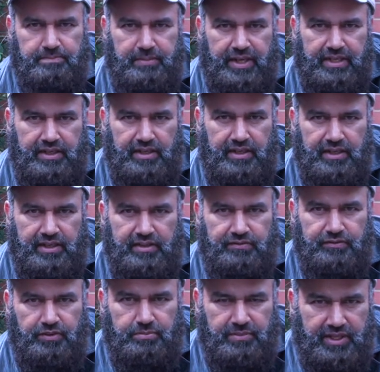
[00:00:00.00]
mainly
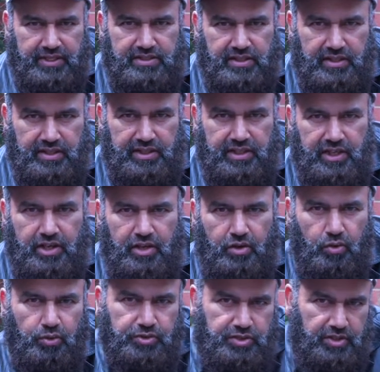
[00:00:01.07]
from Italy
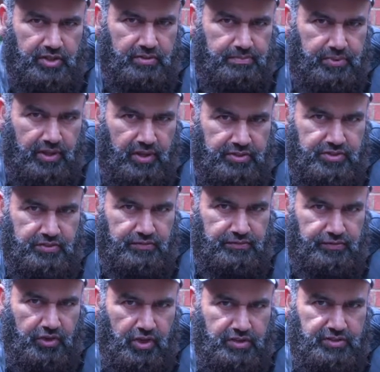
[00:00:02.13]
or certain parts of
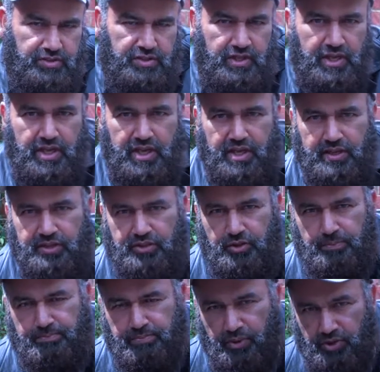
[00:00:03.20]
France.
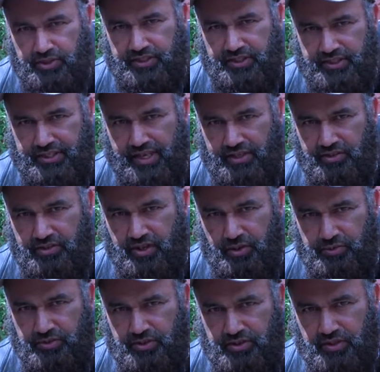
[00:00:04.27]
Your body again
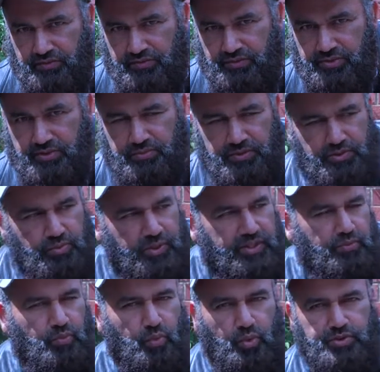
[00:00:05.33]
knows the difference
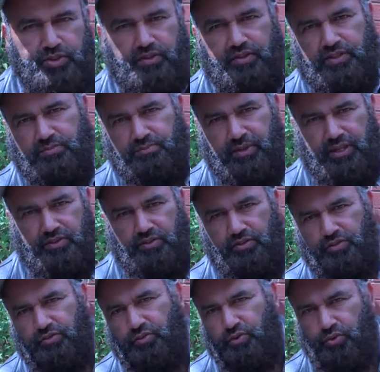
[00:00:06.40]
between water that's been
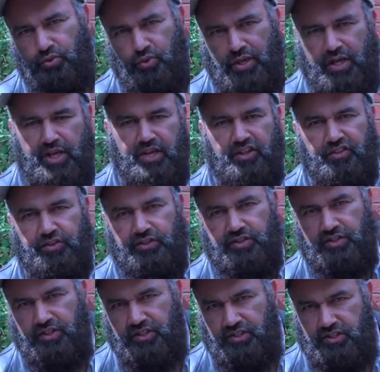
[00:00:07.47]
through the
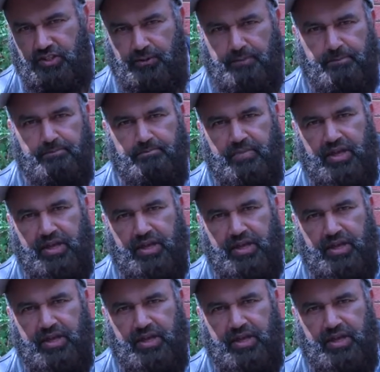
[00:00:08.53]
system